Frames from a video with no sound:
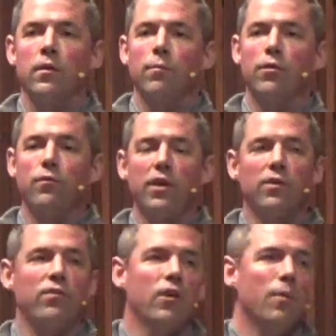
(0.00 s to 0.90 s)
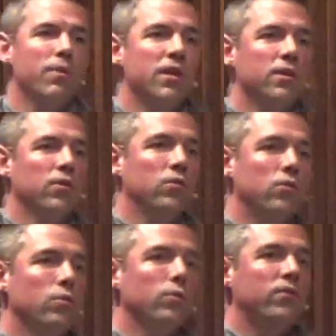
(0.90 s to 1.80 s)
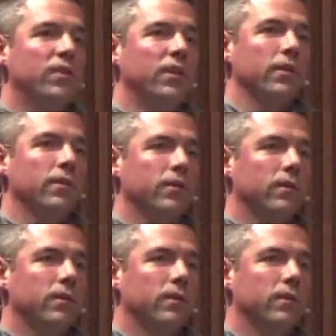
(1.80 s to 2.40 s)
But if we can sub in a new routine,